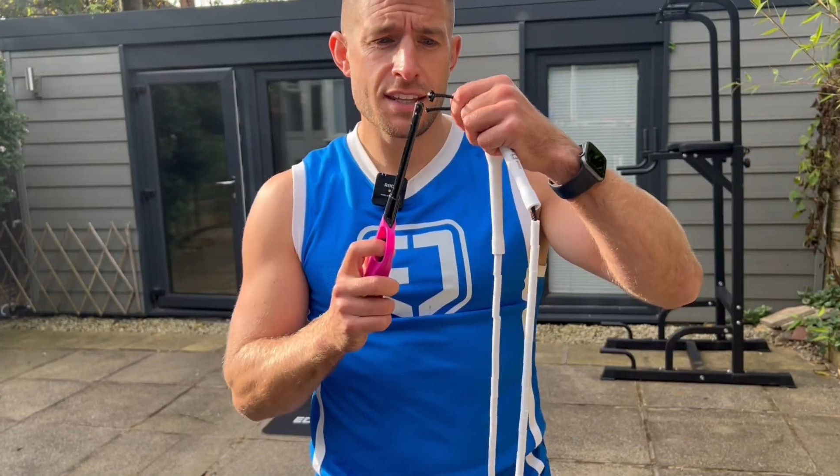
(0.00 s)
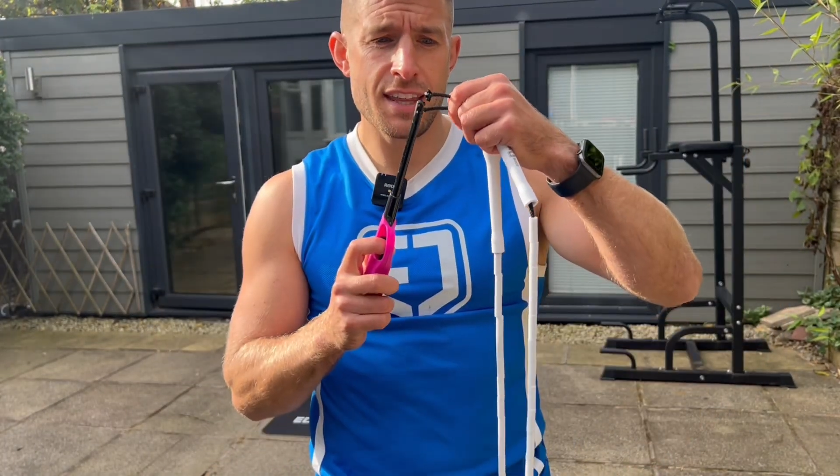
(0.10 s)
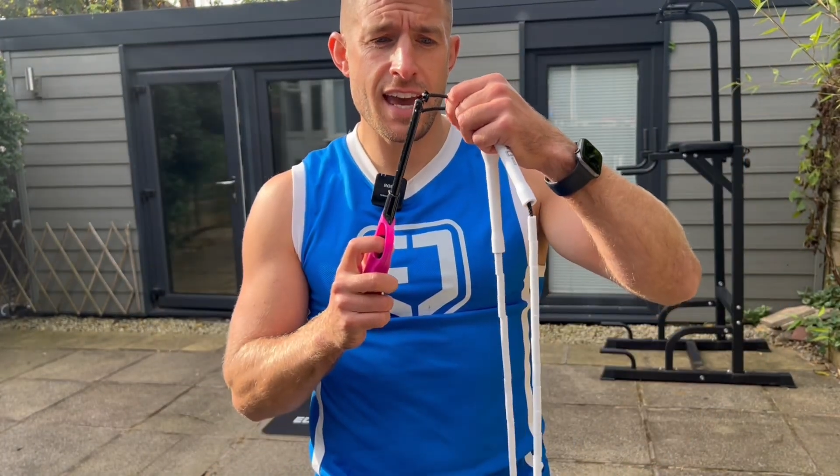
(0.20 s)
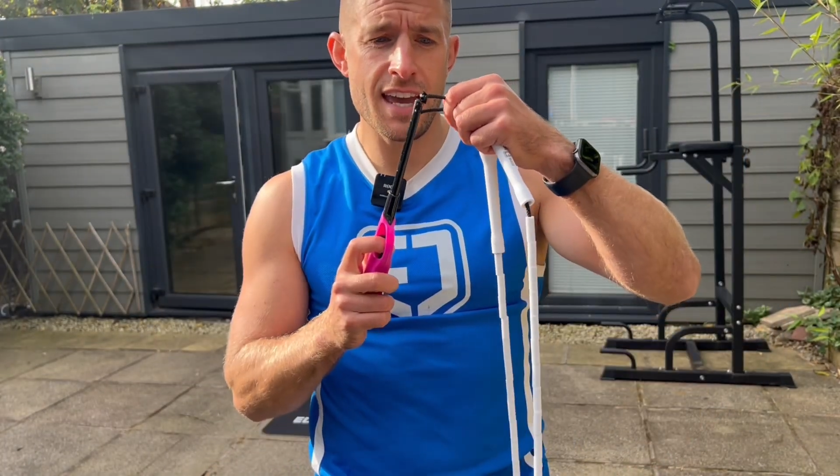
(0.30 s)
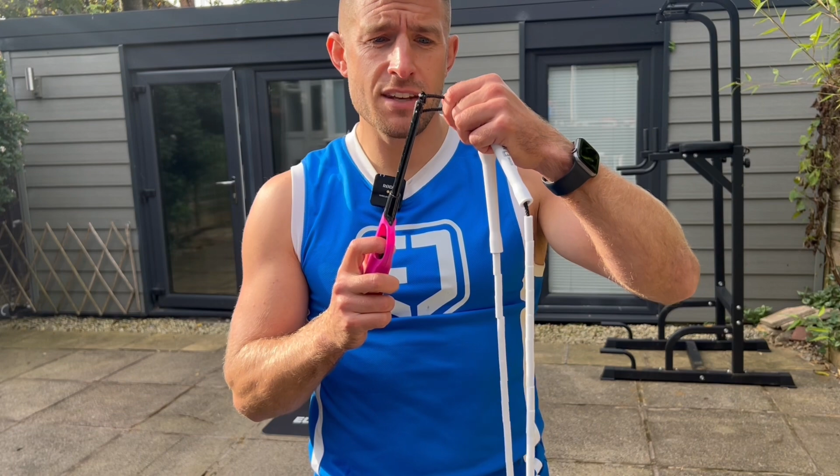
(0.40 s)

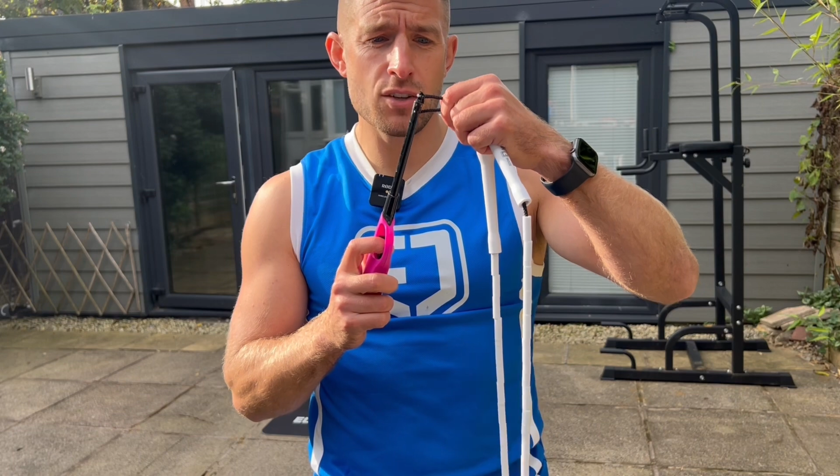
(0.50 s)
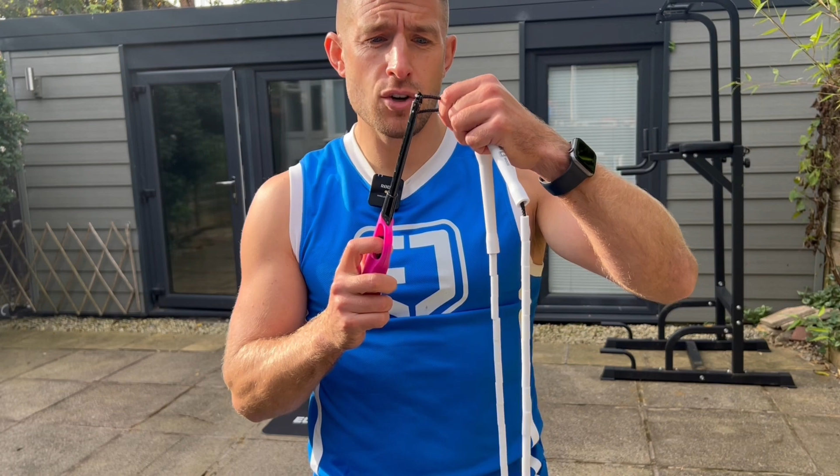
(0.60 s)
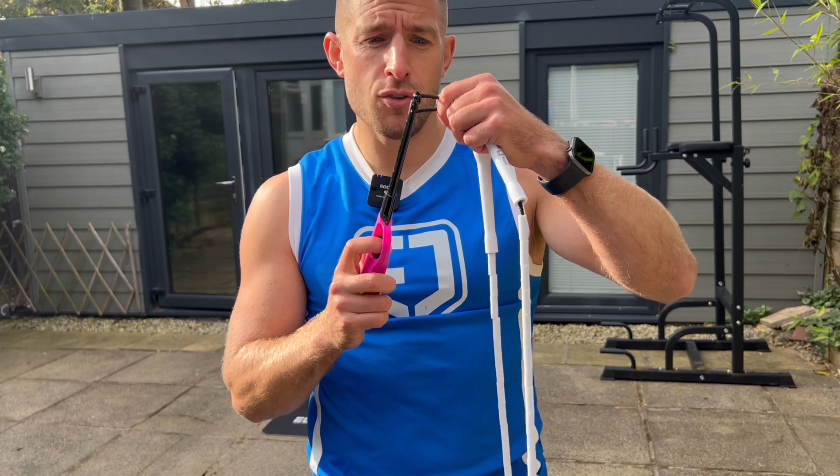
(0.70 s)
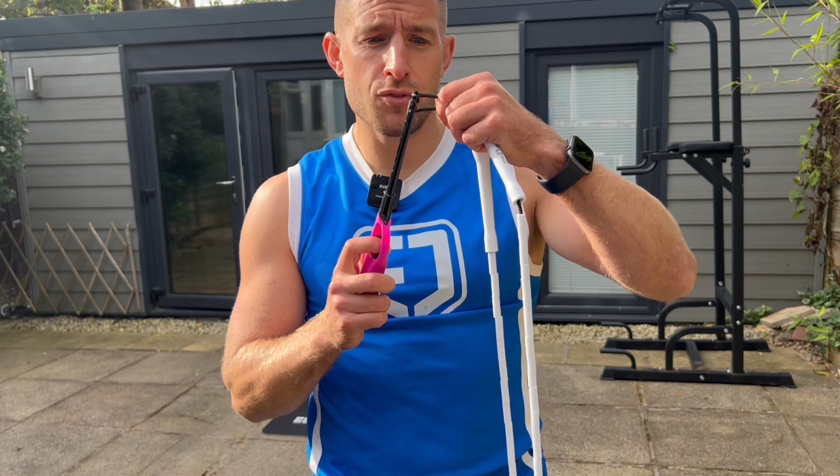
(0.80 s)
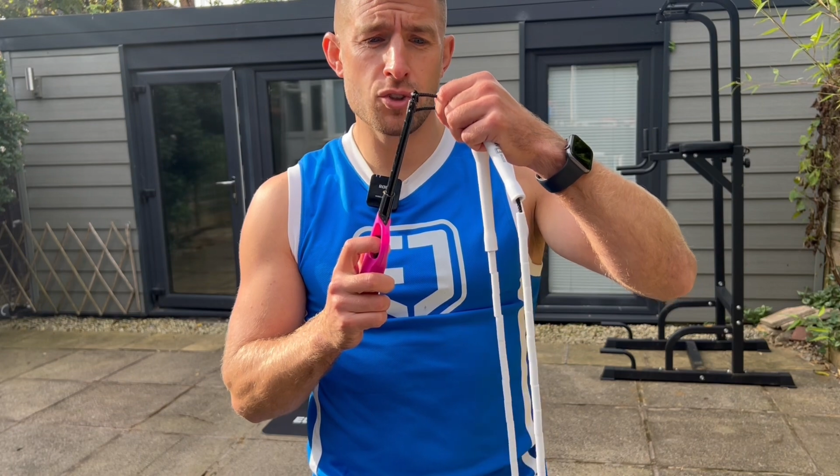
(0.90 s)
the end
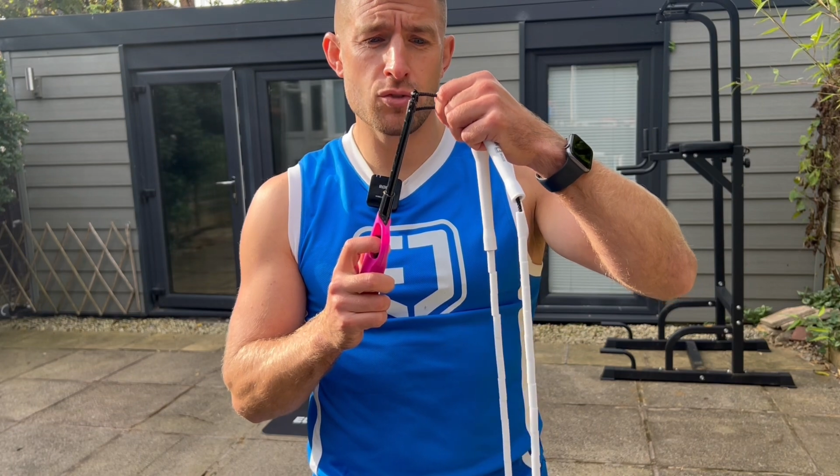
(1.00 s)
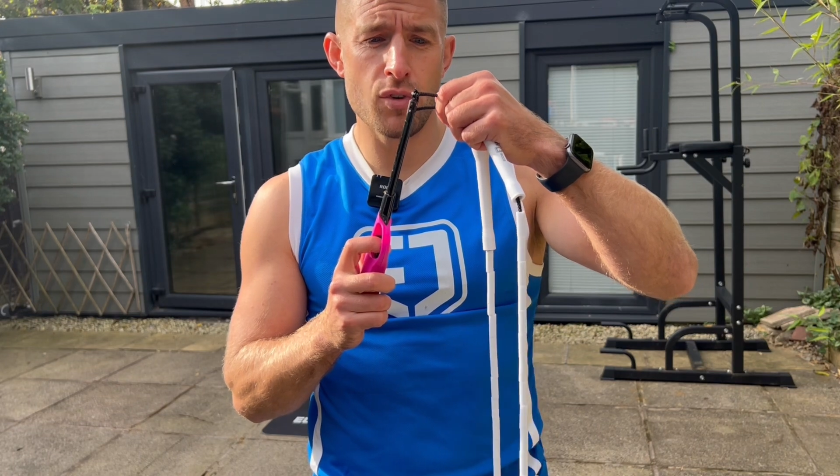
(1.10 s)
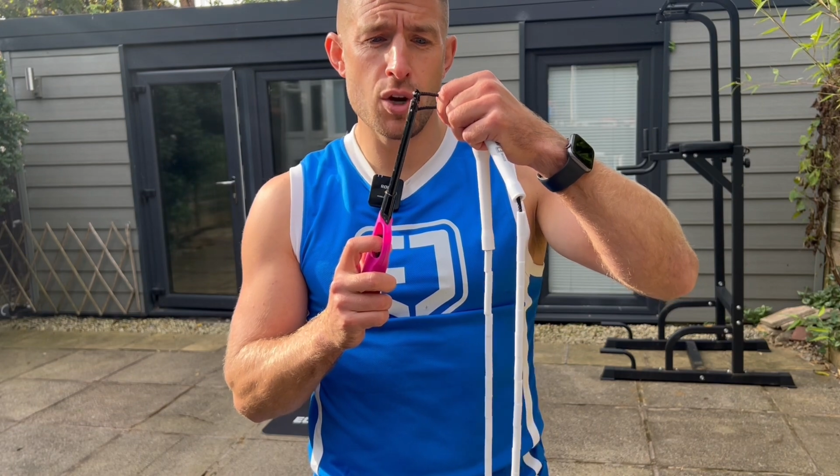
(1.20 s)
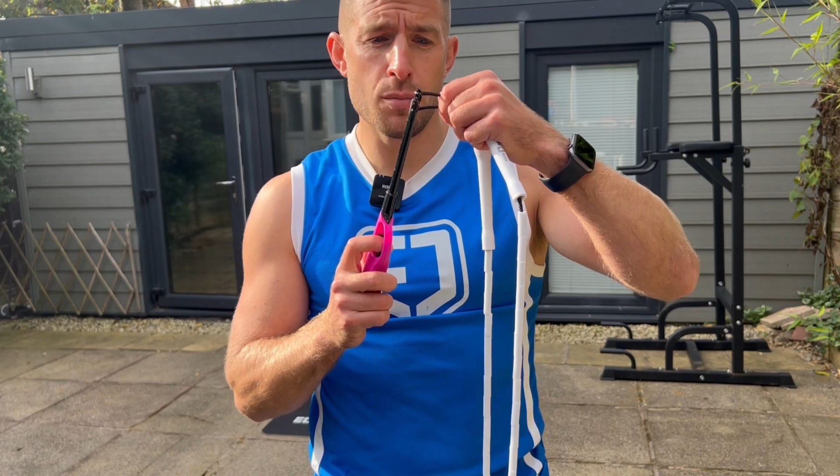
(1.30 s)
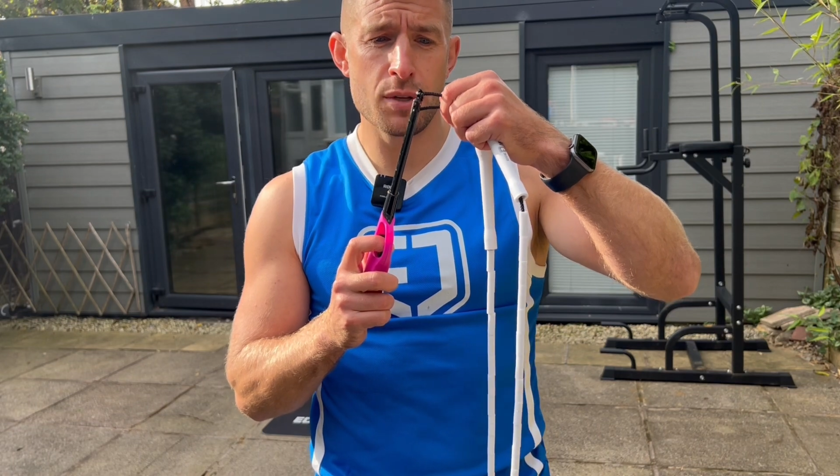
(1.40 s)
of your
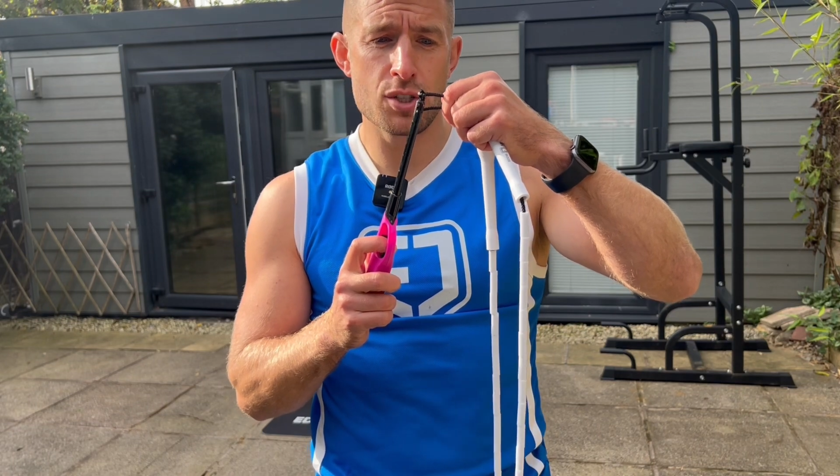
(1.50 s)
rope